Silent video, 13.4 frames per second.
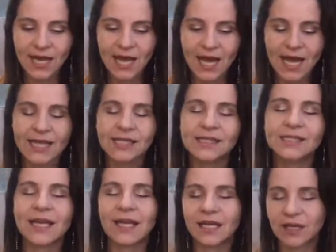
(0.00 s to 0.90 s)

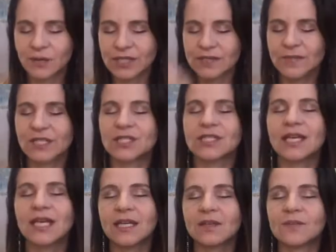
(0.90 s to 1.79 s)
and I was
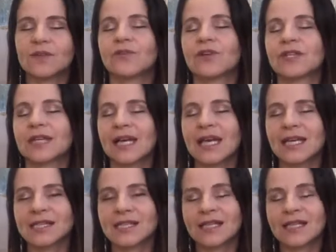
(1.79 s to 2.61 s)
meditating before the class,